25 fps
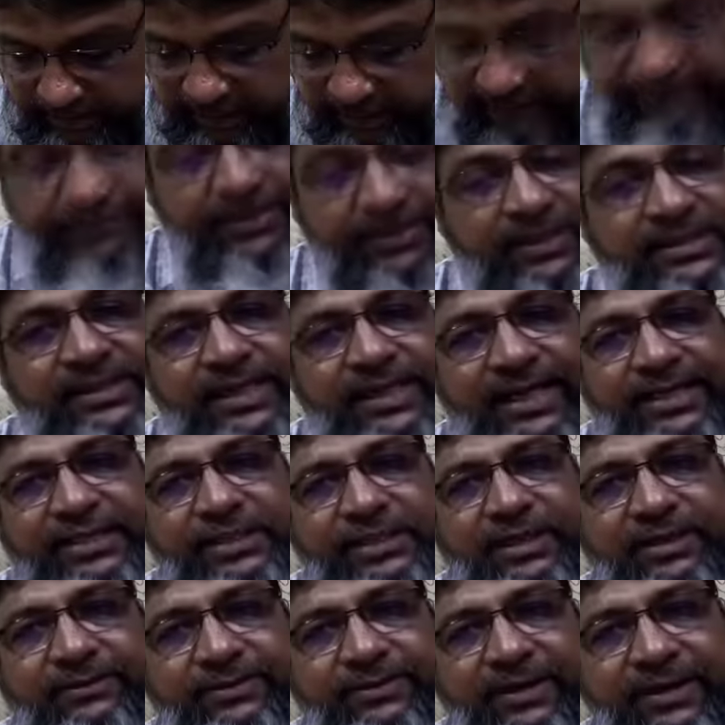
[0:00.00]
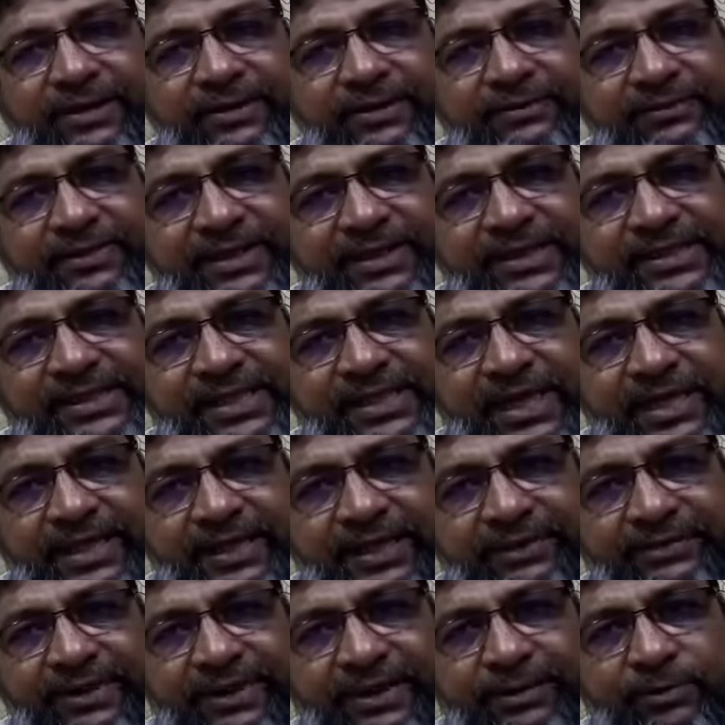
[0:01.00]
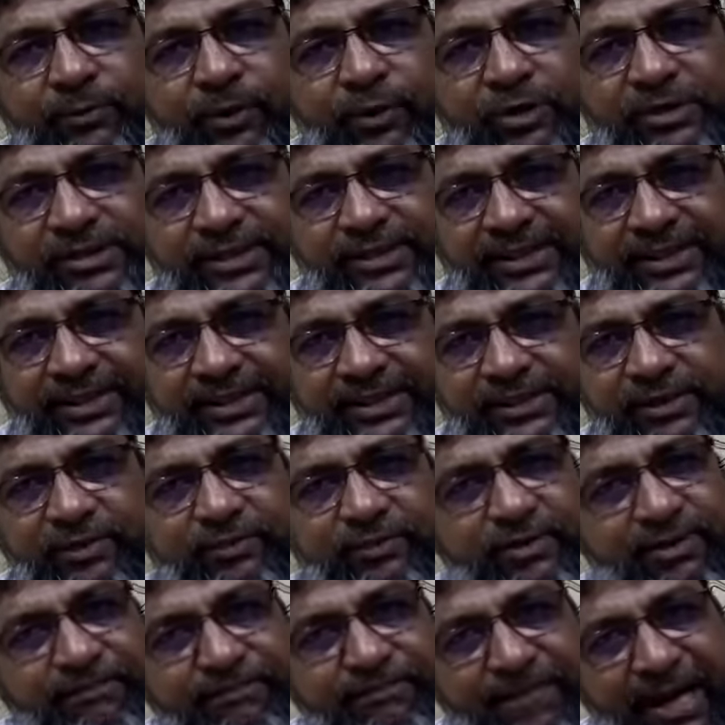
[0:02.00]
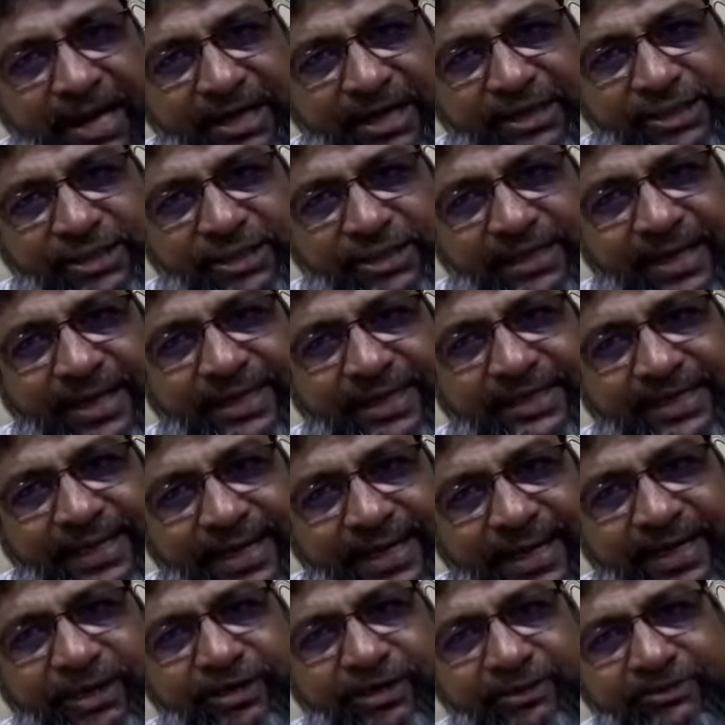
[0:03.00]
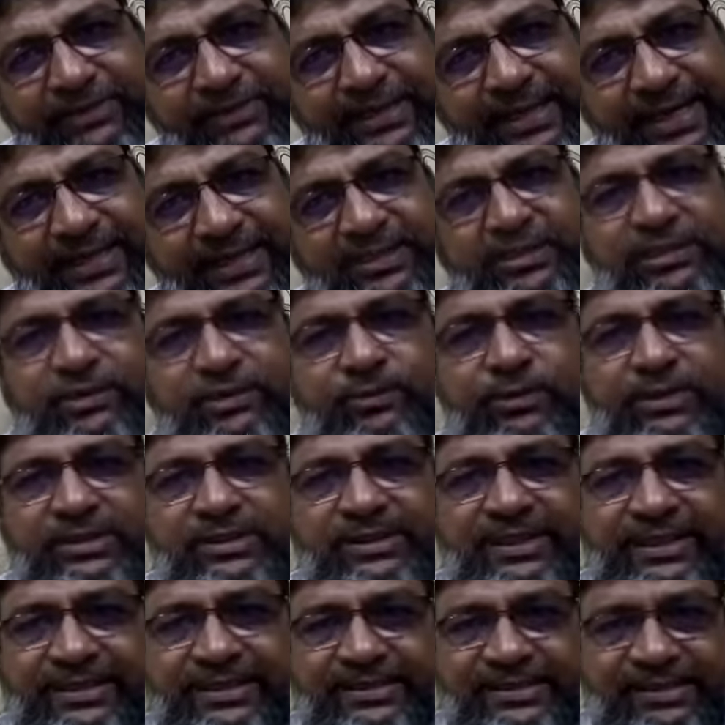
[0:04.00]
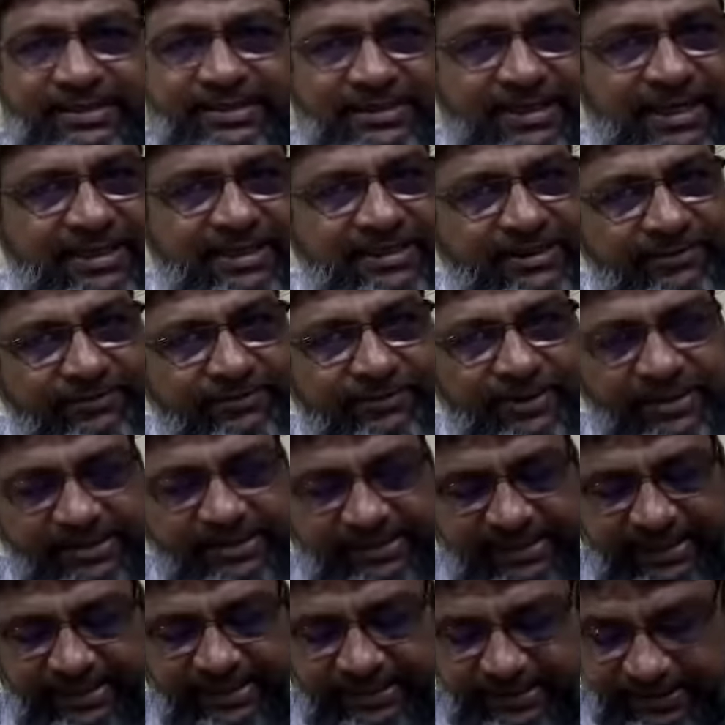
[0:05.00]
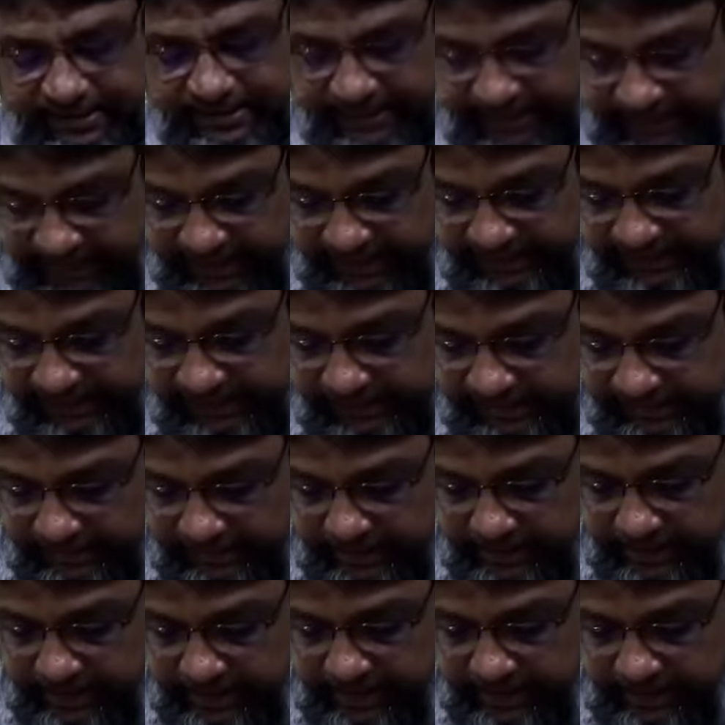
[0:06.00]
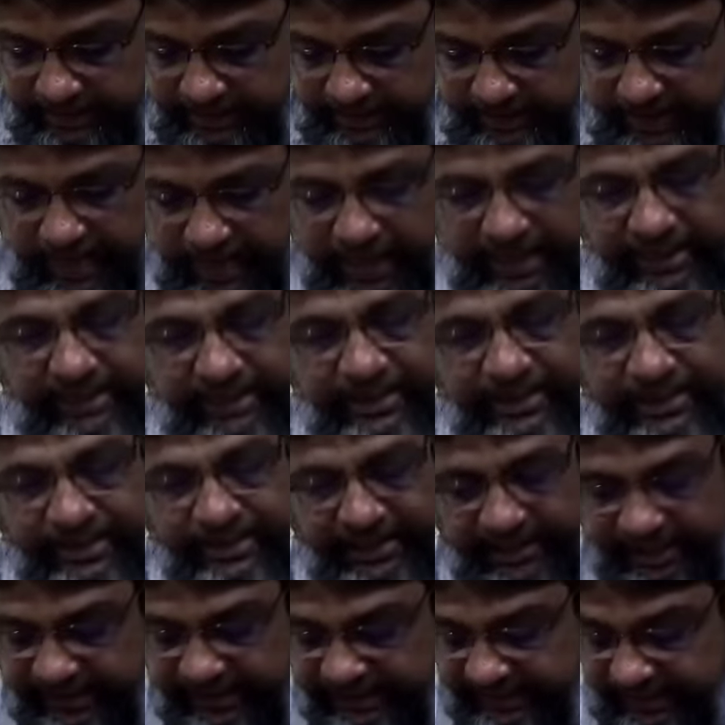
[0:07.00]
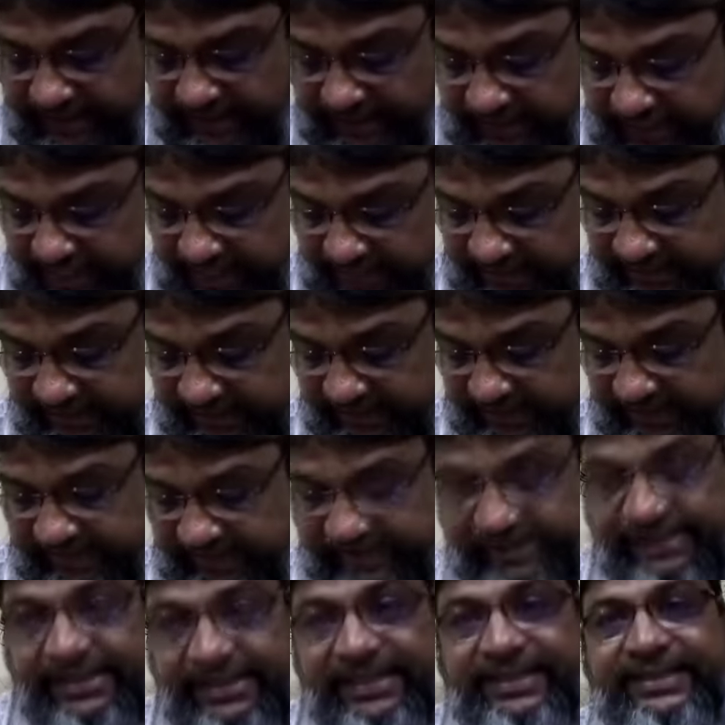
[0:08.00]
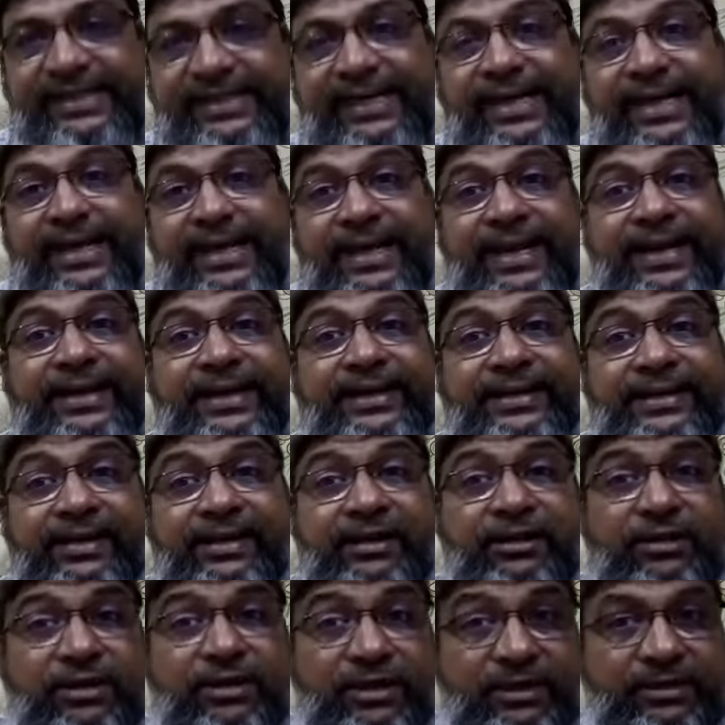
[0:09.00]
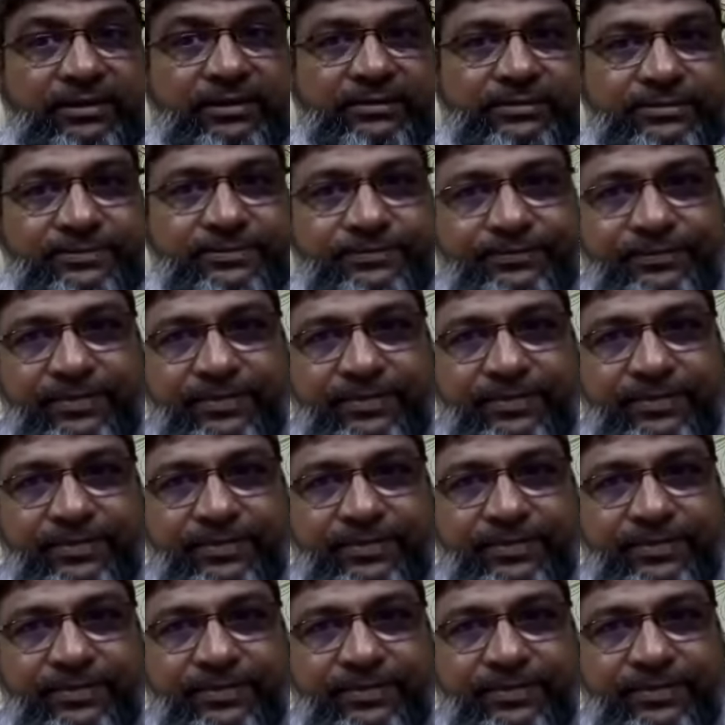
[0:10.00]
The first lecture we started with was degrees of comparison, and the end of the lecture was an exercise. The first sentence is, London is the largest city in England.